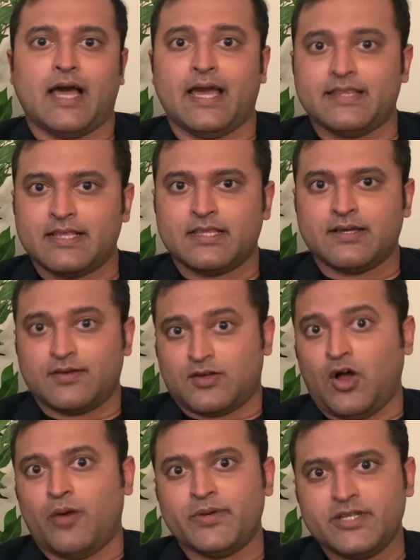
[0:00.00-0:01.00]
I think the
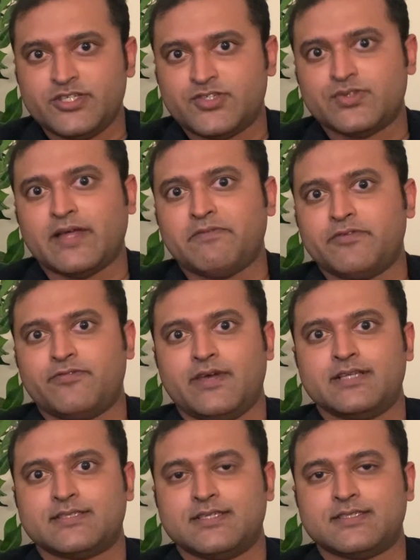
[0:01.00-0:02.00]
common issue that we
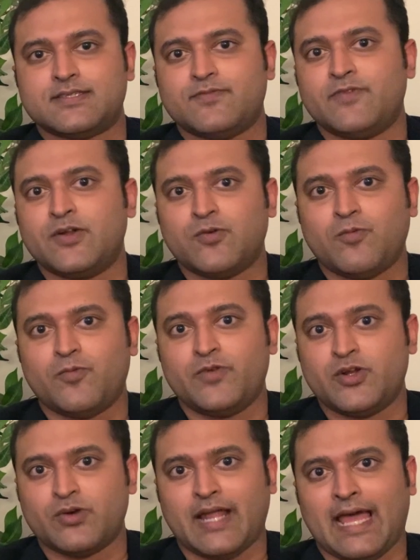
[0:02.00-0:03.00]
face is we
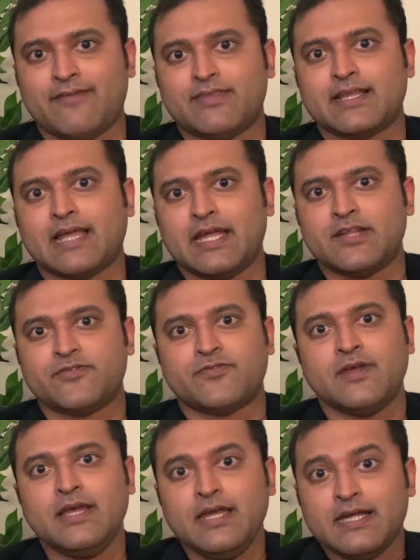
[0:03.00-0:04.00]
don't have that kind of
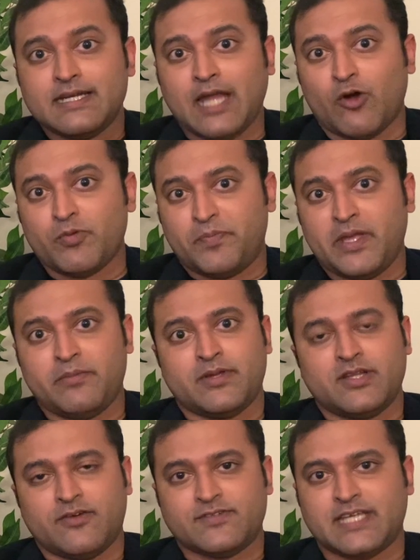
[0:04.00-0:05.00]
down payment
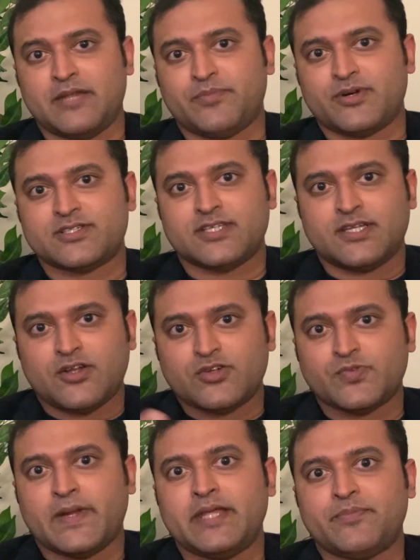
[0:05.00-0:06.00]
of 10% or
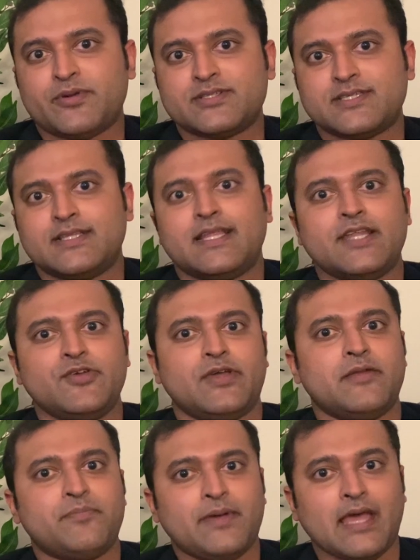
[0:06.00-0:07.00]
20% that you
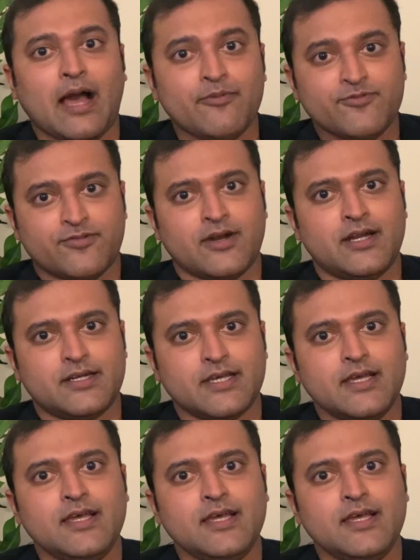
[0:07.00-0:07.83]
can pay upfront